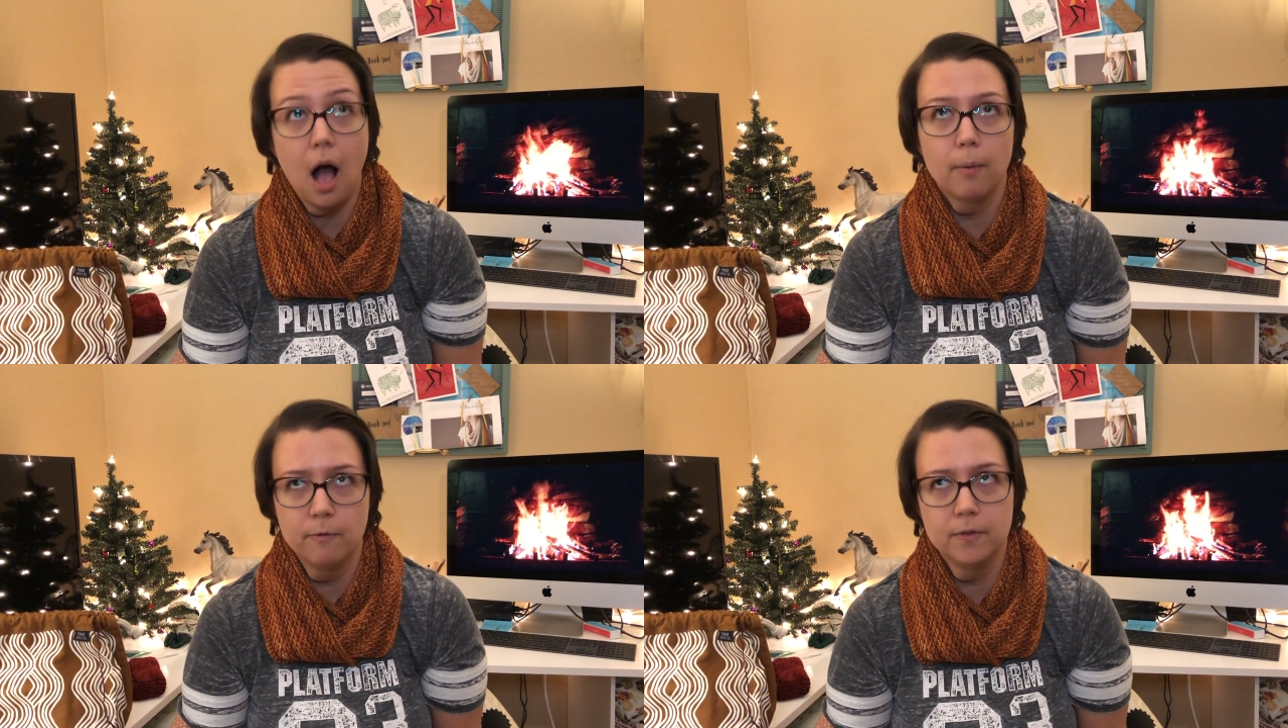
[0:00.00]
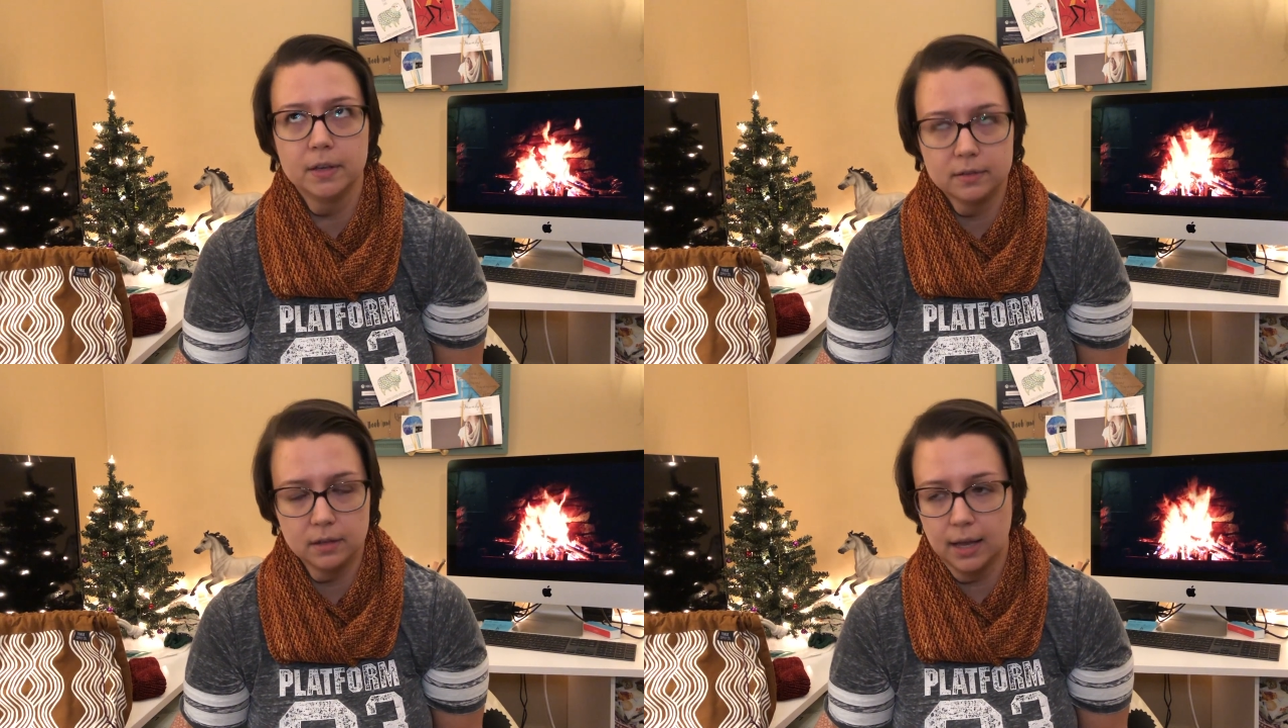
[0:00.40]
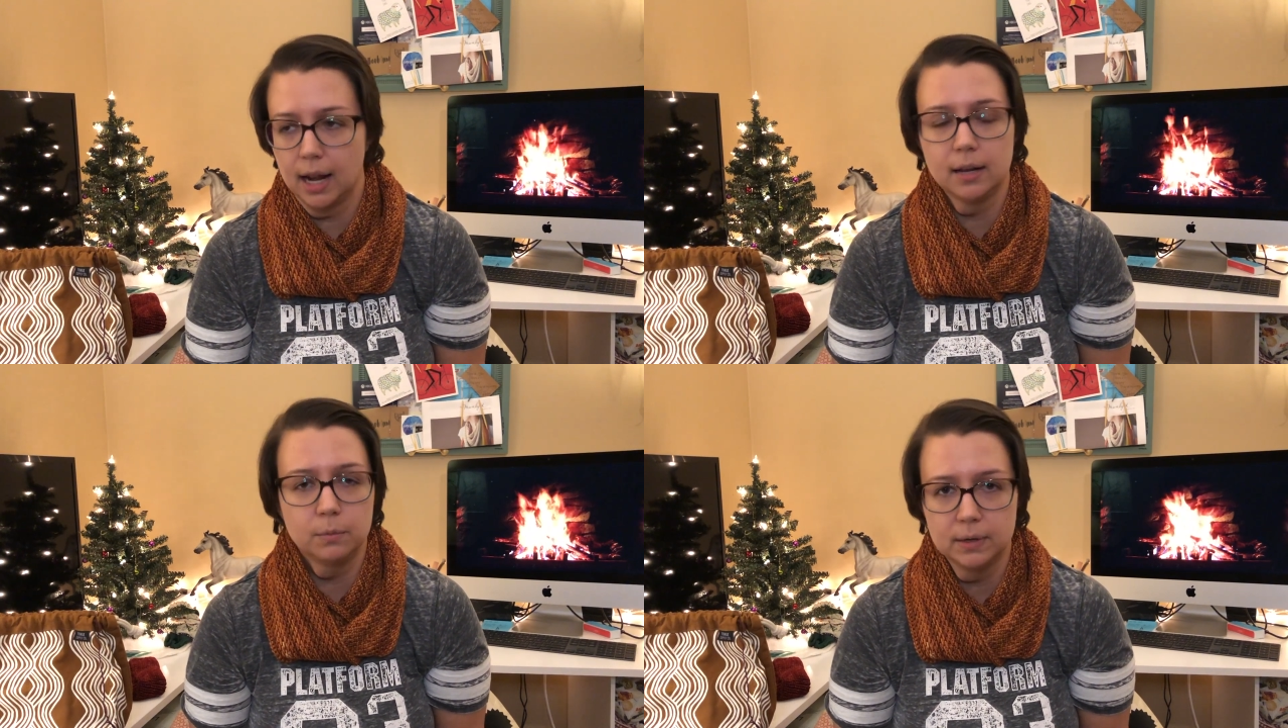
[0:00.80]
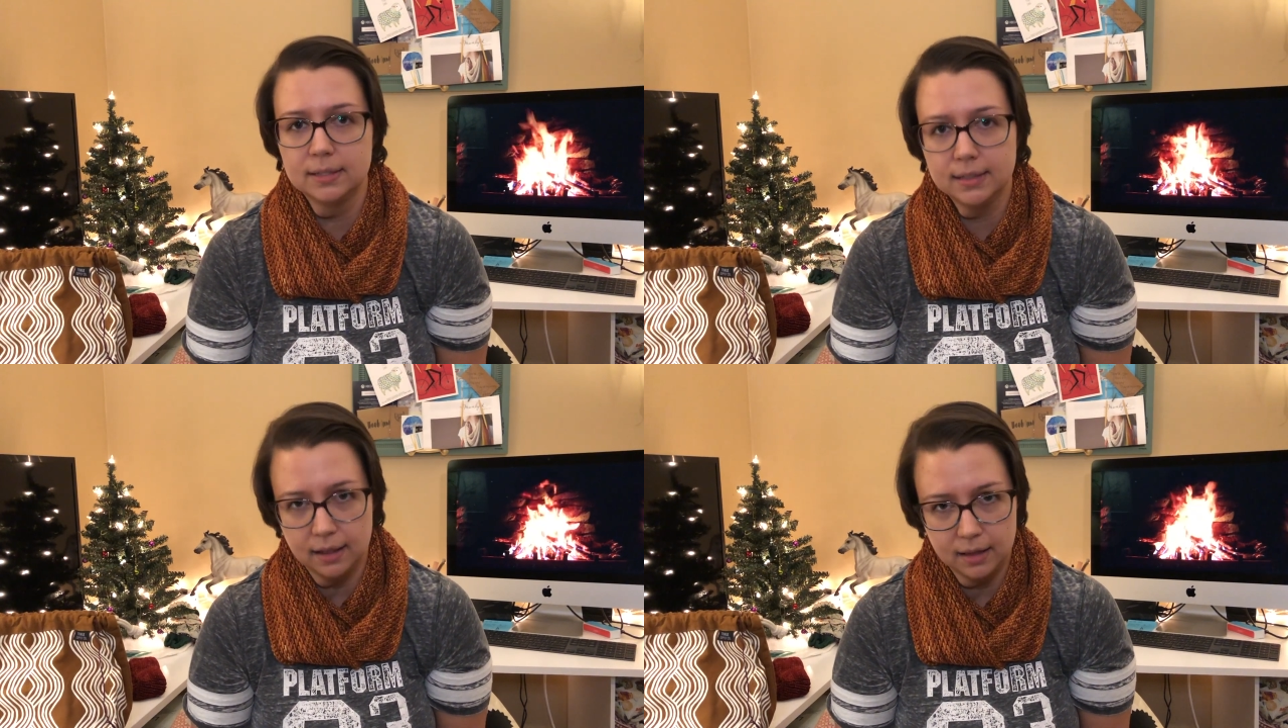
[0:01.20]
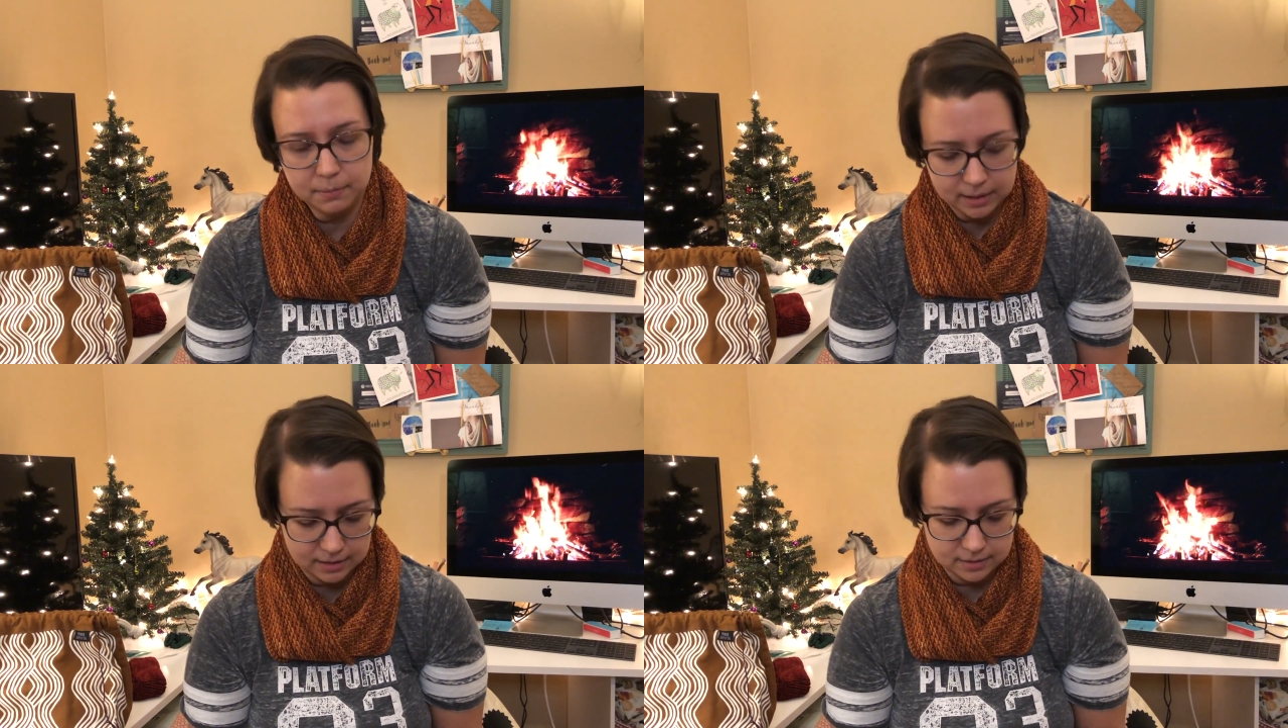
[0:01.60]
obviously, and I didn't want to sell it,
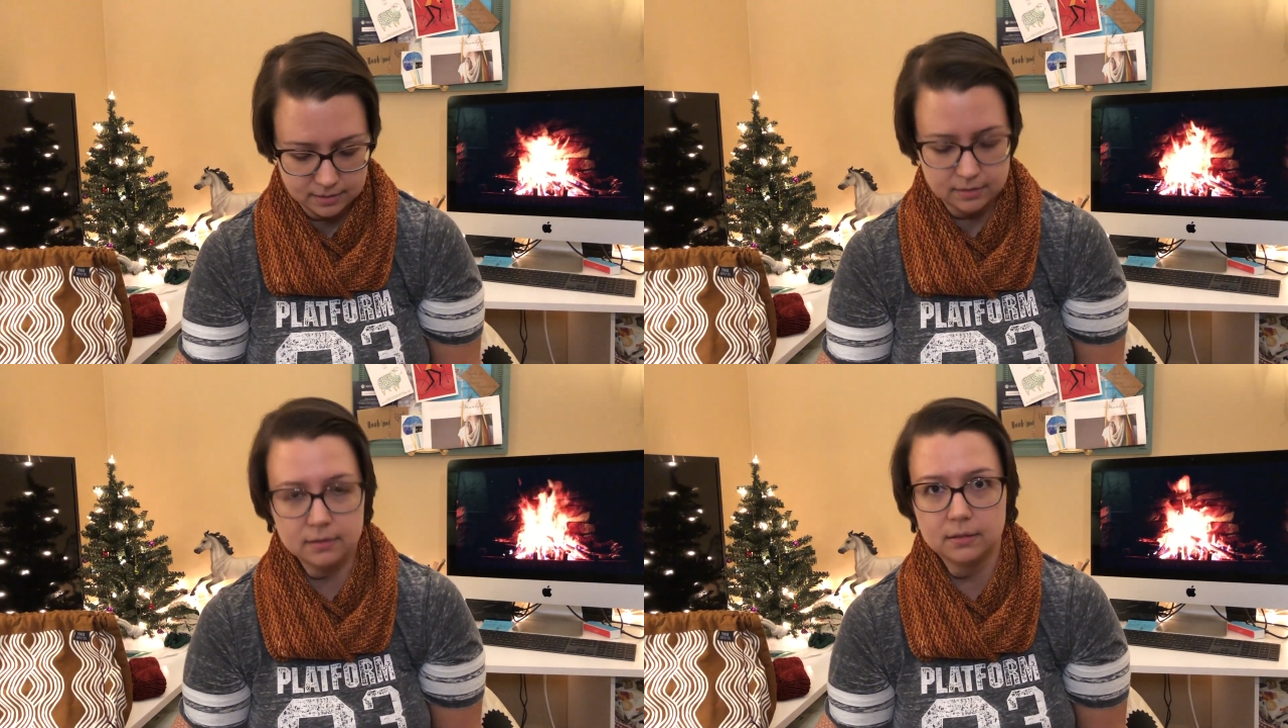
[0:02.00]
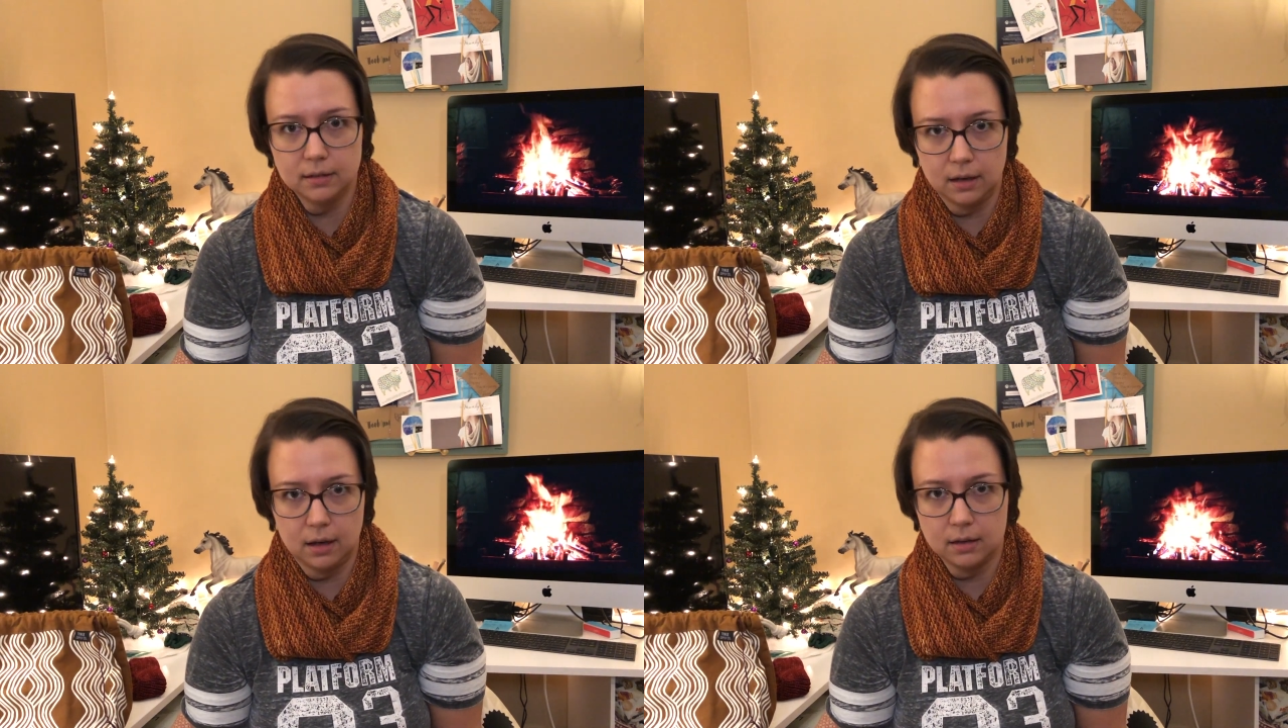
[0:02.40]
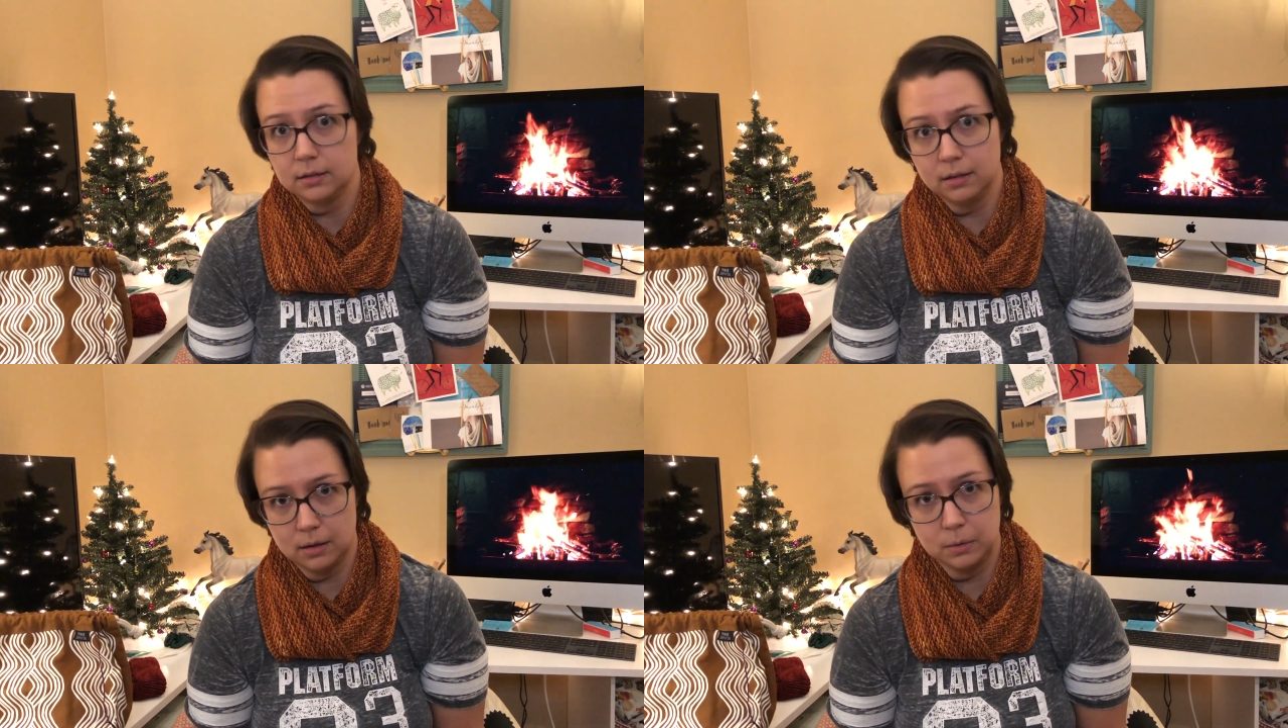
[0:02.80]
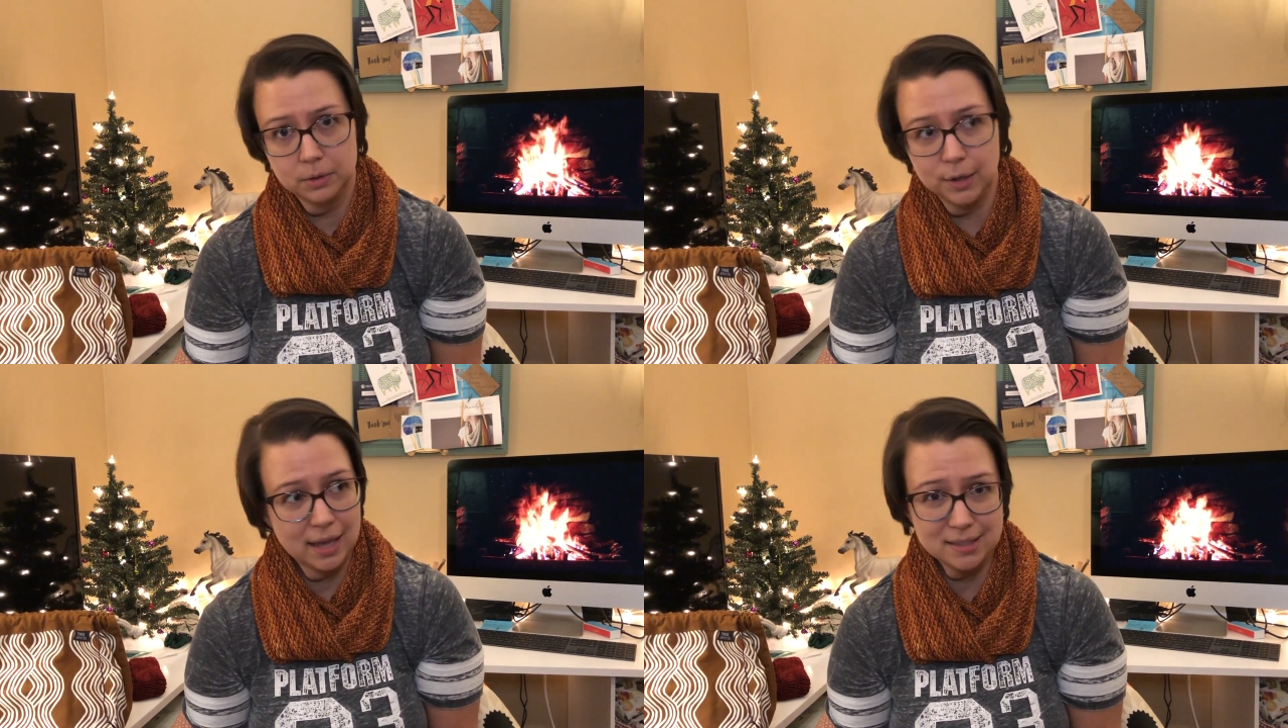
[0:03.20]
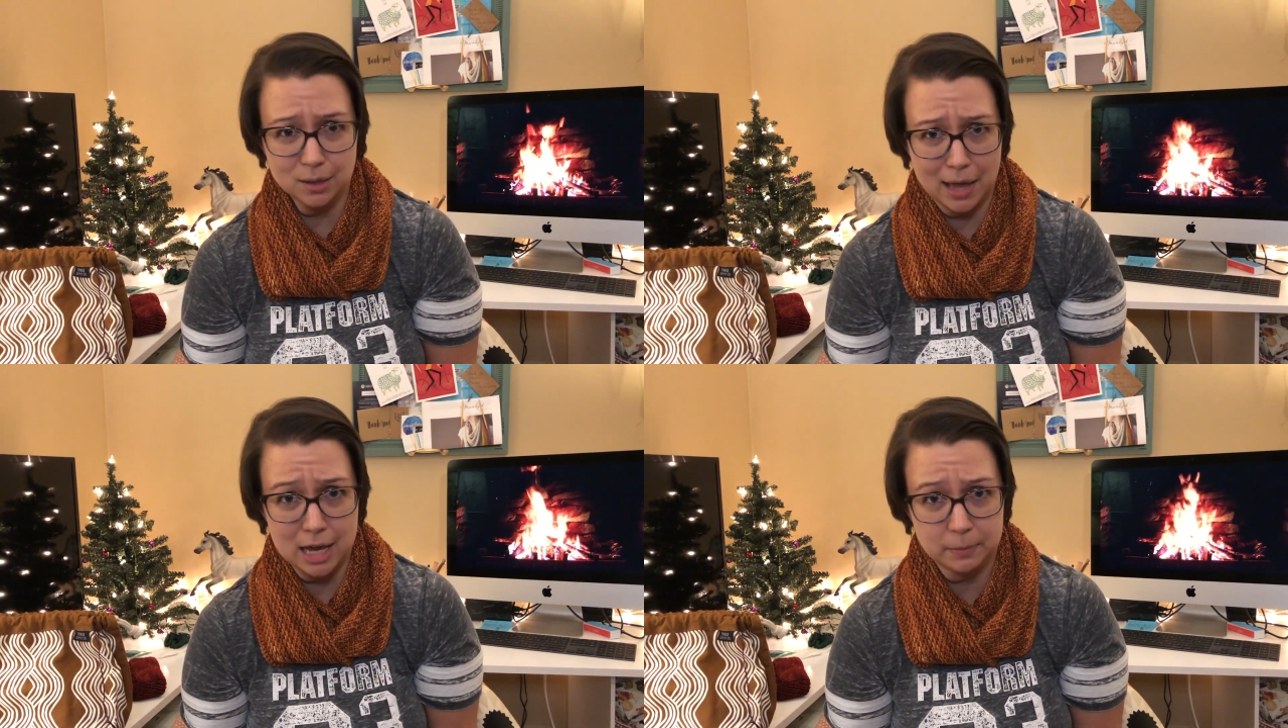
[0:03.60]
because yeah, no, you can't
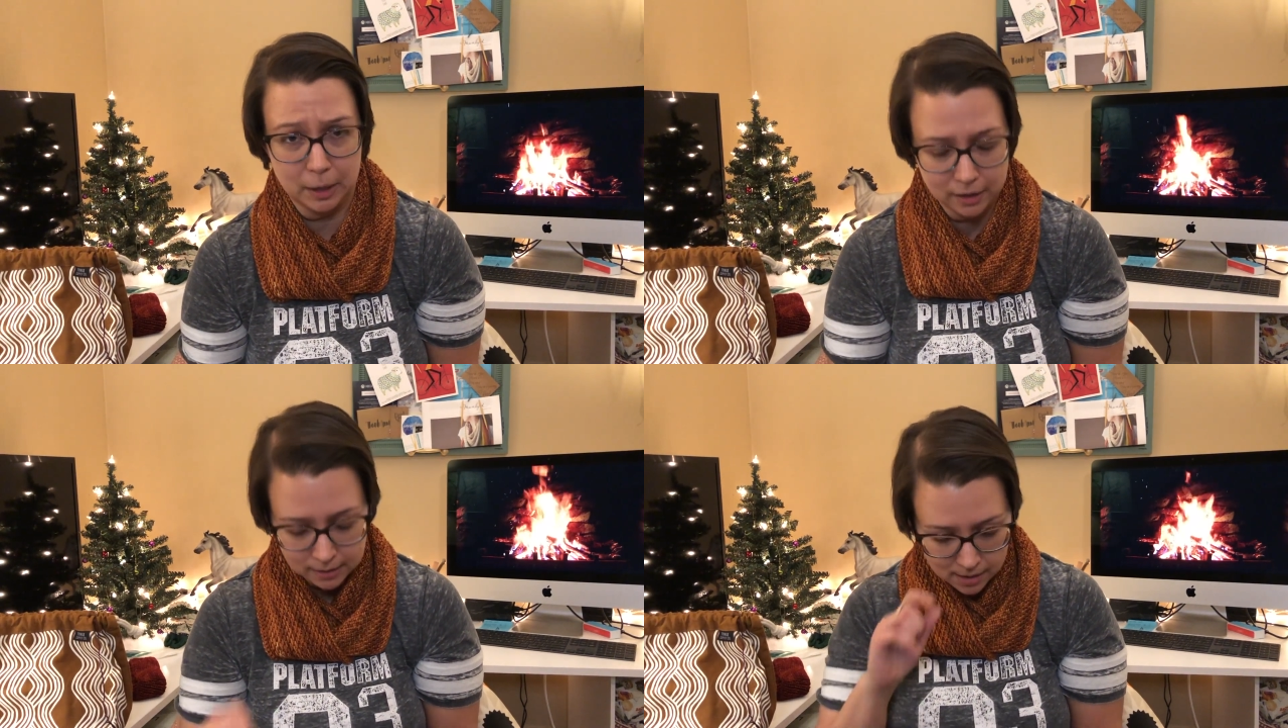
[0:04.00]
sell cashmere.